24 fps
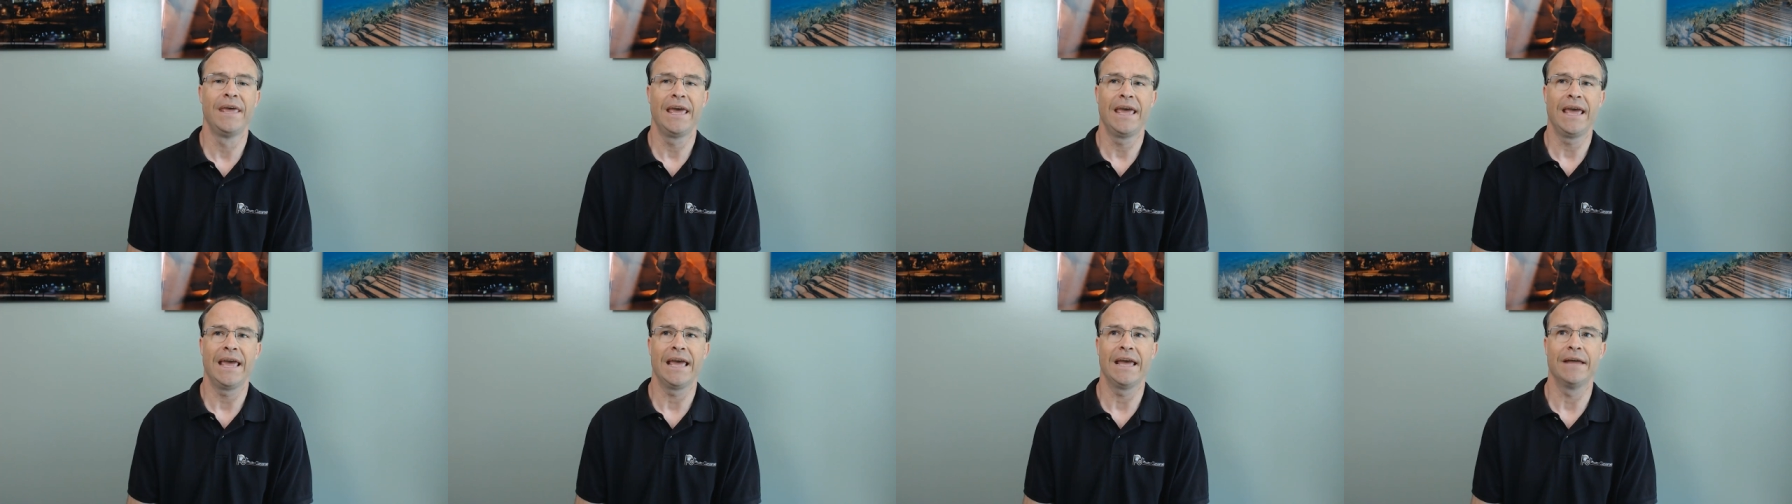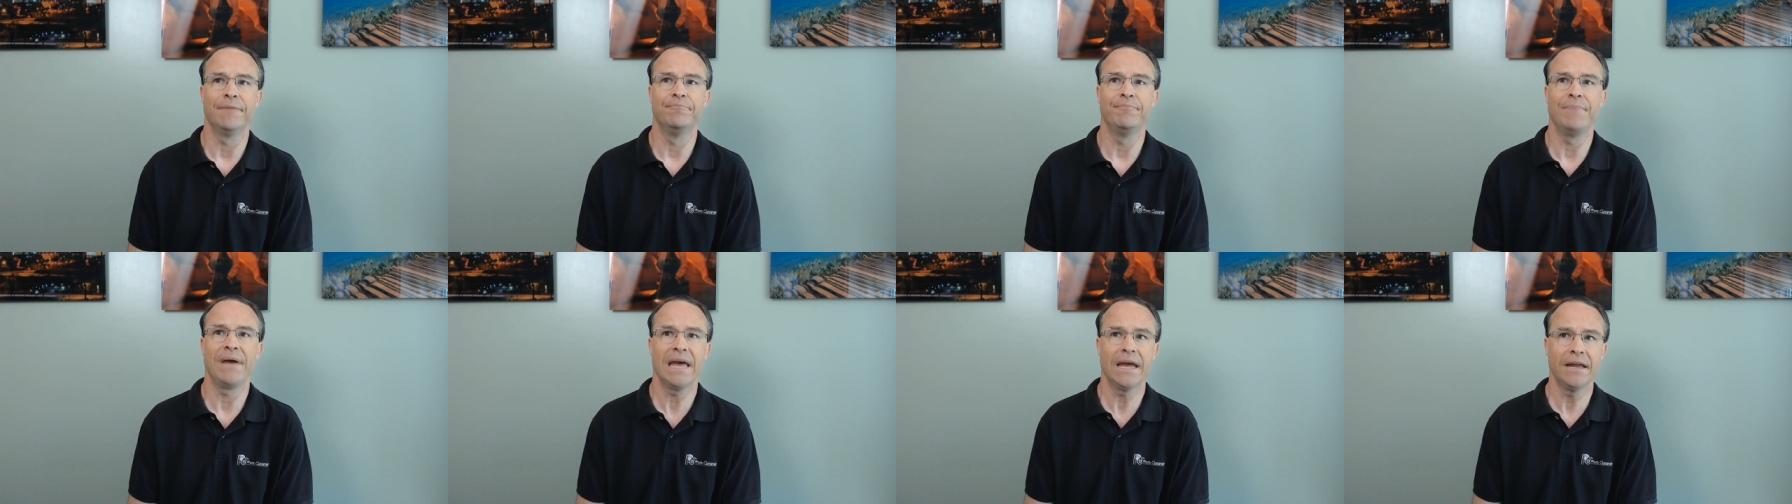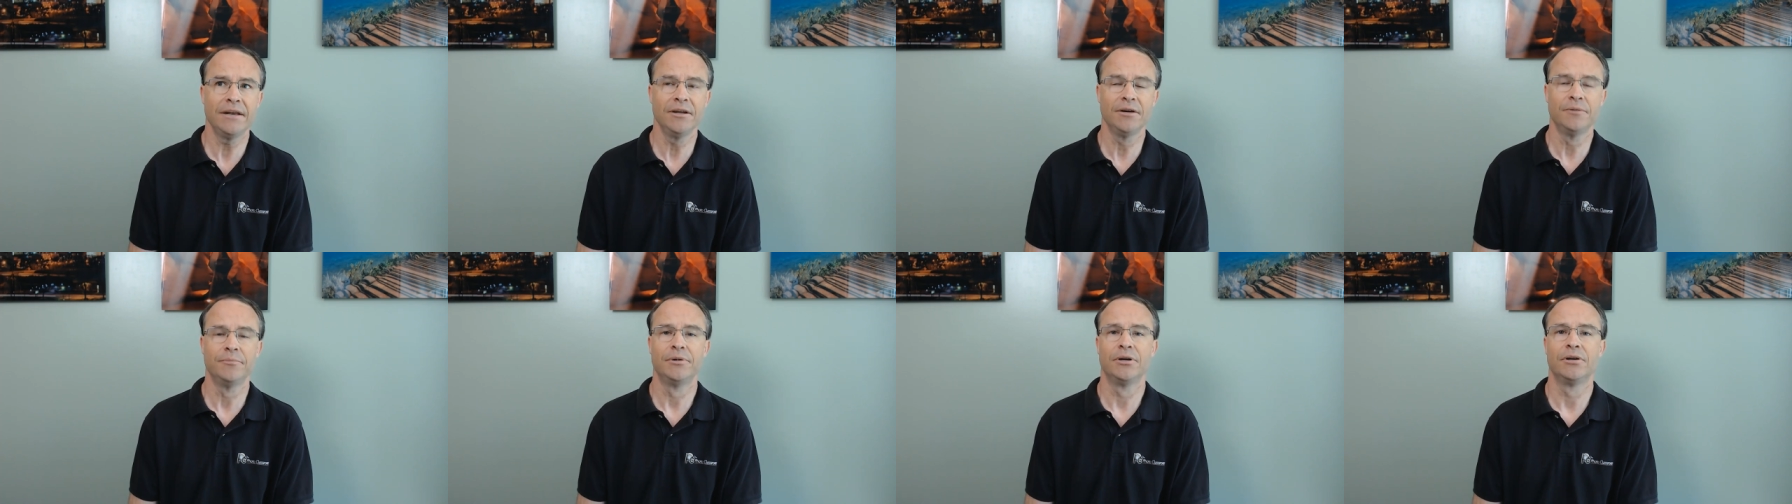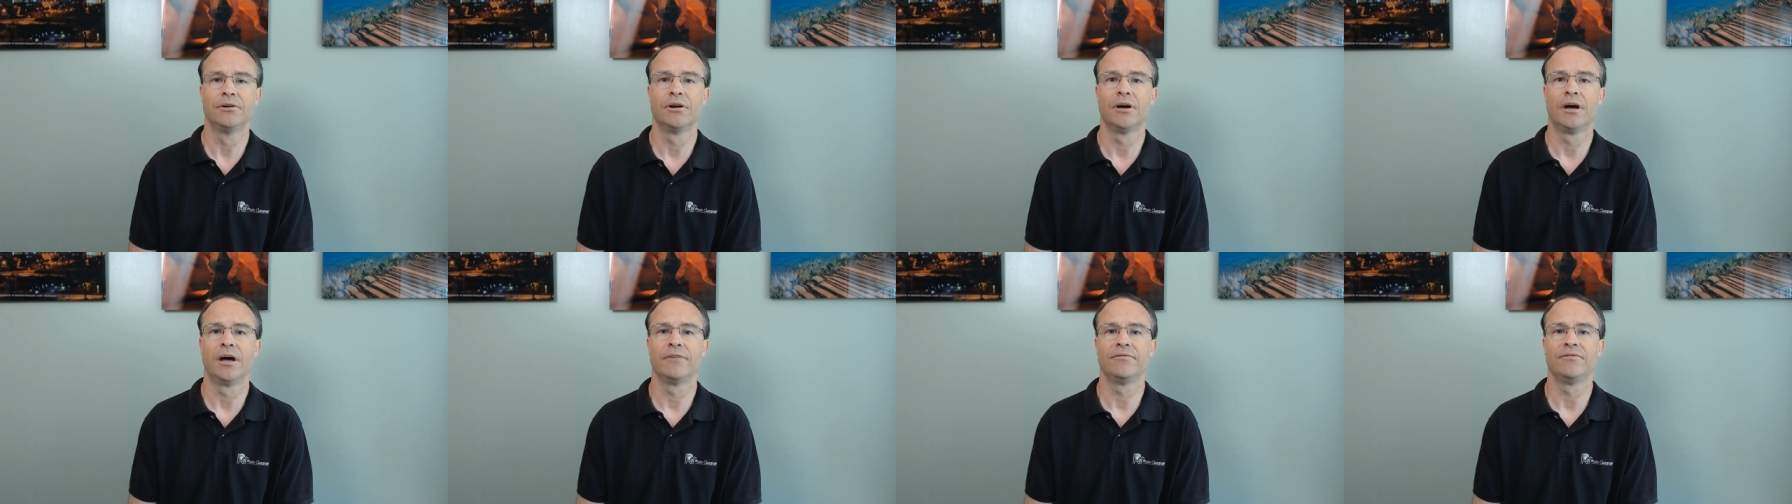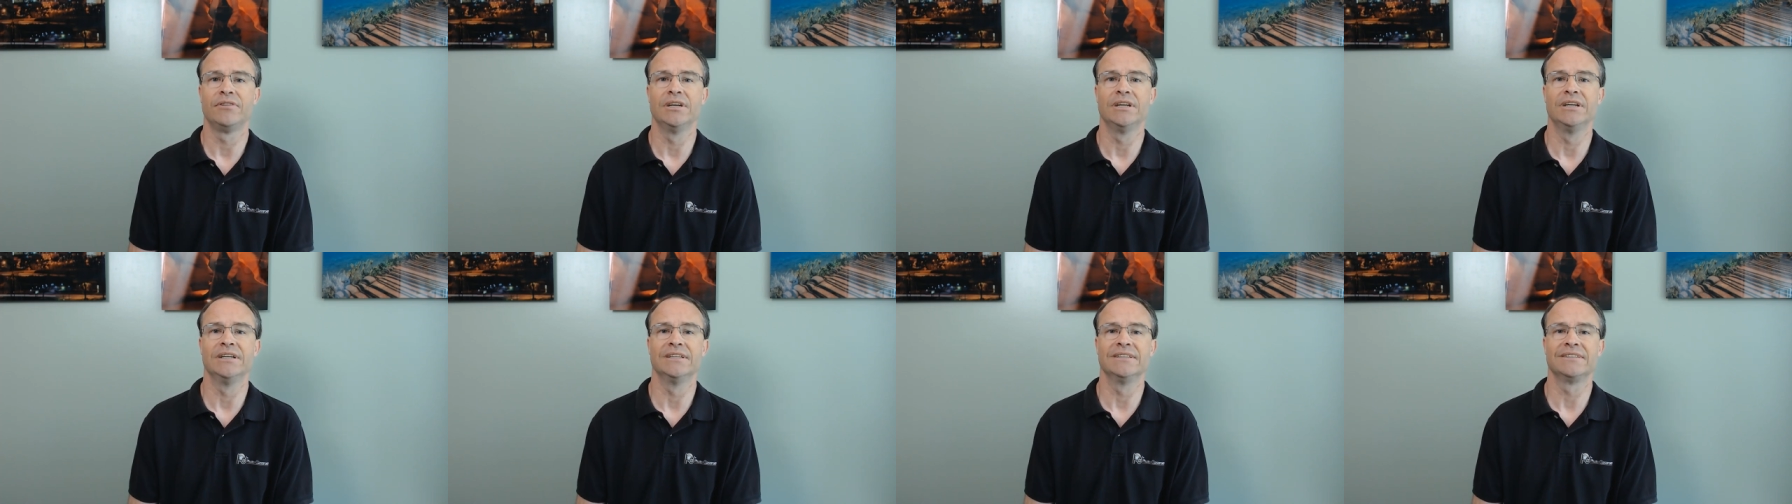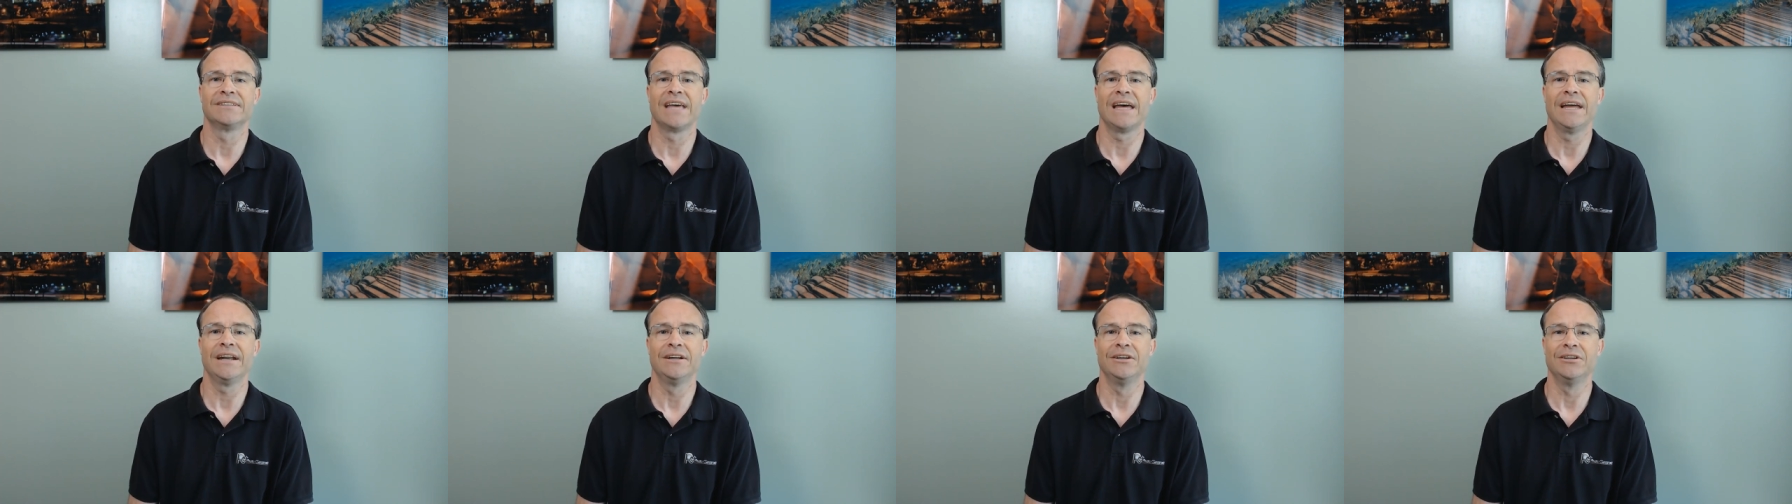And manual mode often is
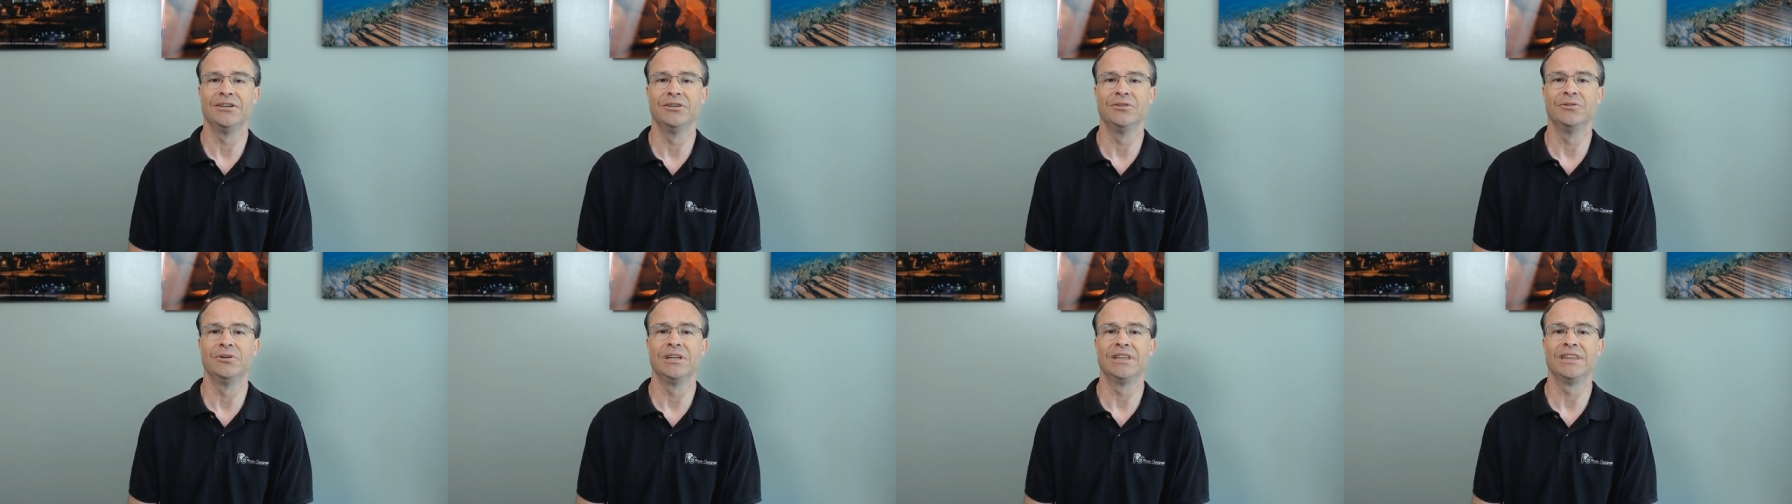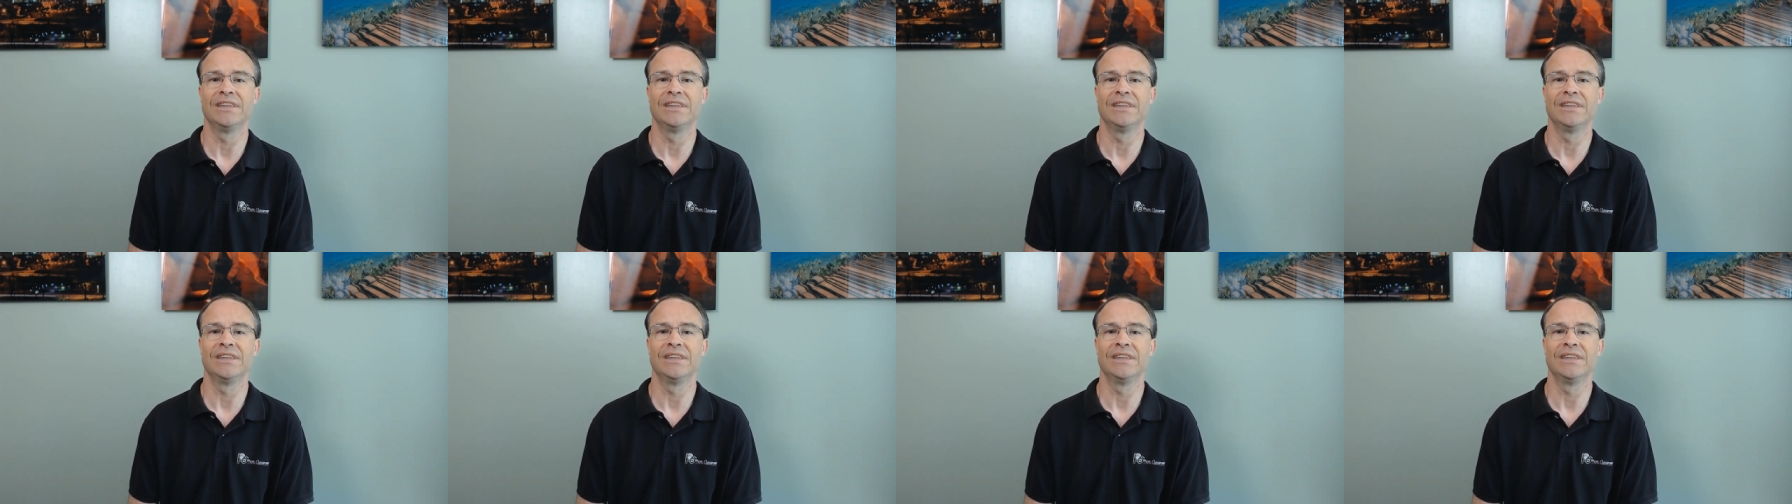kind of doing